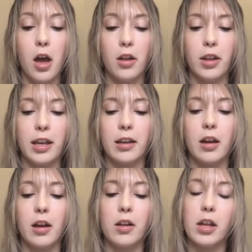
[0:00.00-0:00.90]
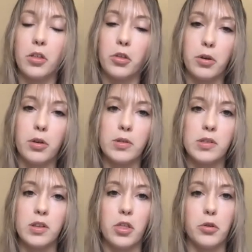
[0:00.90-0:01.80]
like click
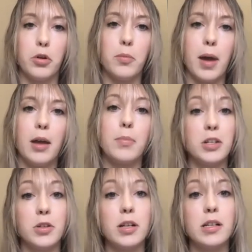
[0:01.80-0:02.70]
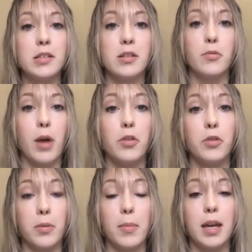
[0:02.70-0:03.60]
throughs through my Pinterest rather
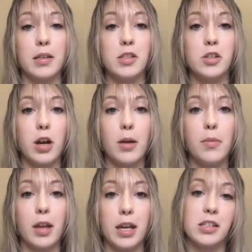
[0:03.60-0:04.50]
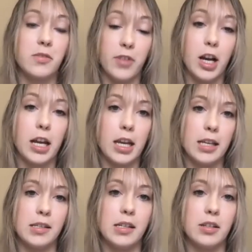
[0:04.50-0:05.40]
than my Instagram. Like it's very
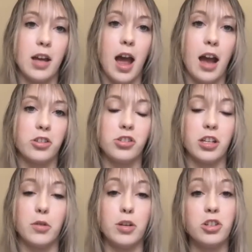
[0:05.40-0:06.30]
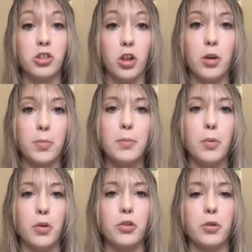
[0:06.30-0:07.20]
easy to actually reach a lot of
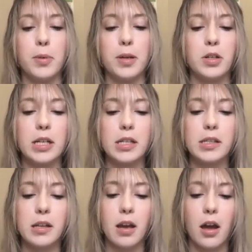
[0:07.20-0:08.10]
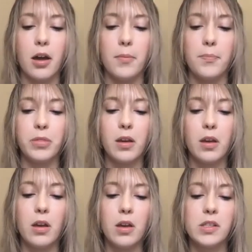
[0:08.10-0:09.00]
people through Pinterest.
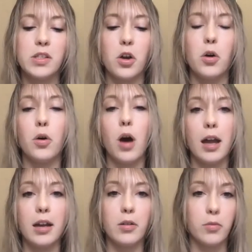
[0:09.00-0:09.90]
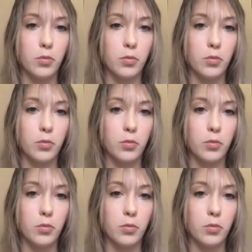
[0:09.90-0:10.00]
So I